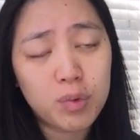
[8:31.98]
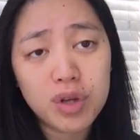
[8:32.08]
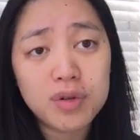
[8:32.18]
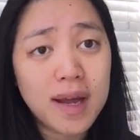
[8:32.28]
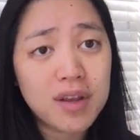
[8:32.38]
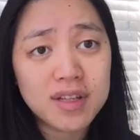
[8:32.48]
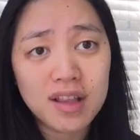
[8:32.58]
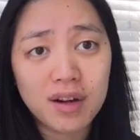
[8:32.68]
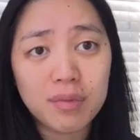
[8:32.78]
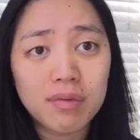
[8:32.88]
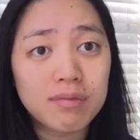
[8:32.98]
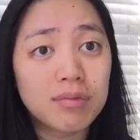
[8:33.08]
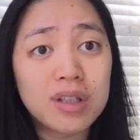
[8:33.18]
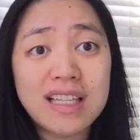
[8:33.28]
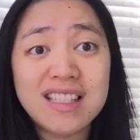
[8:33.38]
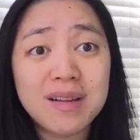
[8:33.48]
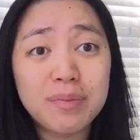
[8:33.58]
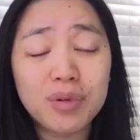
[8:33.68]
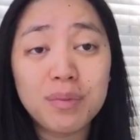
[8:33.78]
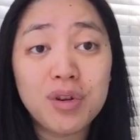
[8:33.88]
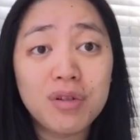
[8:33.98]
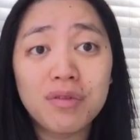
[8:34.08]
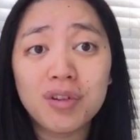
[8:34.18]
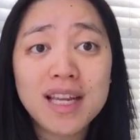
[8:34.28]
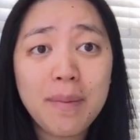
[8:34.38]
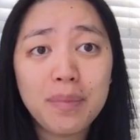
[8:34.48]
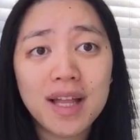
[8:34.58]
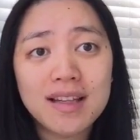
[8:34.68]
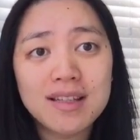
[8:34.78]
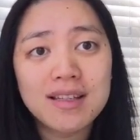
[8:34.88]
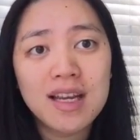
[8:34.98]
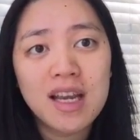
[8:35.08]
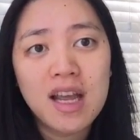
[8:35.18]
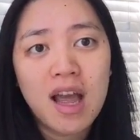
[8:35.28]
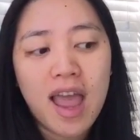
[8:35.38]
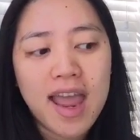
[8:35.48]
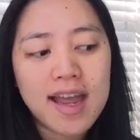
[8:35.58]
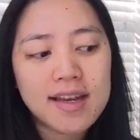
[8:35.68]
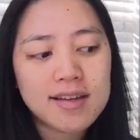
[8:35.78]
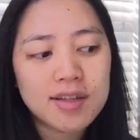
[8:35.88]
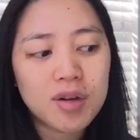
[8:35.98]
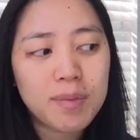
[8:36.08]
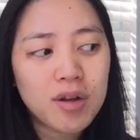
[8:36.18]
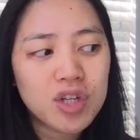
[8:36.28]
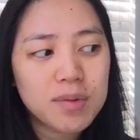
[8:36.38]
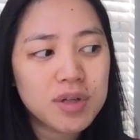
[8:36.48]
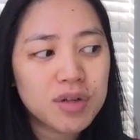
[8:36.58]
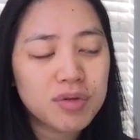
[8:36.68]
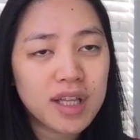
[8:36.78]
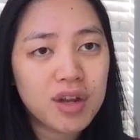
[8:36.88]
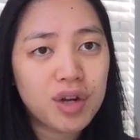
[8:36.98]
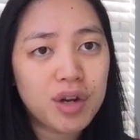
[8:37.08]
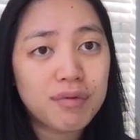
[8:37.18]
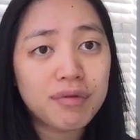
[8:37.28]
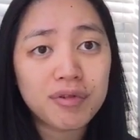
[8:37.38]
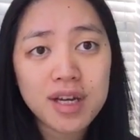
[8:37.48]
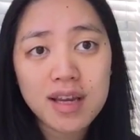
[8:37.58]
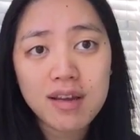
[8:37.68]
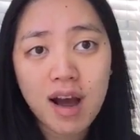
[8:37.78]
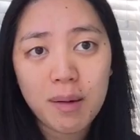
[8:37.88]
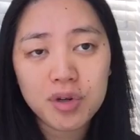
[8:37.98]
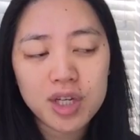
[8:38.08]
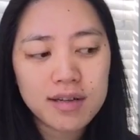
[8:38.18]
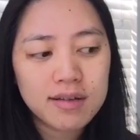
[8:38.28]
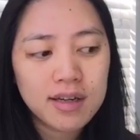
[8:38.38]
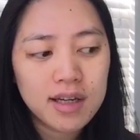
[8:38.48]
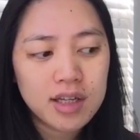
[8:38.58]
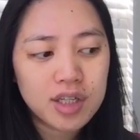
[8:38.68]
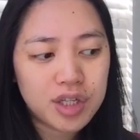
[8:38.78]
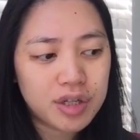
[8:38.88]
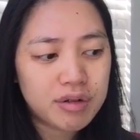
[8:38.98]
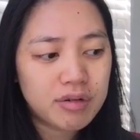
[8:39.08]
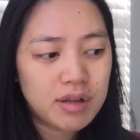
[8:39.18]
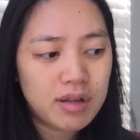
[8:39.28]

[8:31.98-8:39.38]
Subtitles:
by using their really simple and beautiful templates. And so MailChimp was a really good free option to do.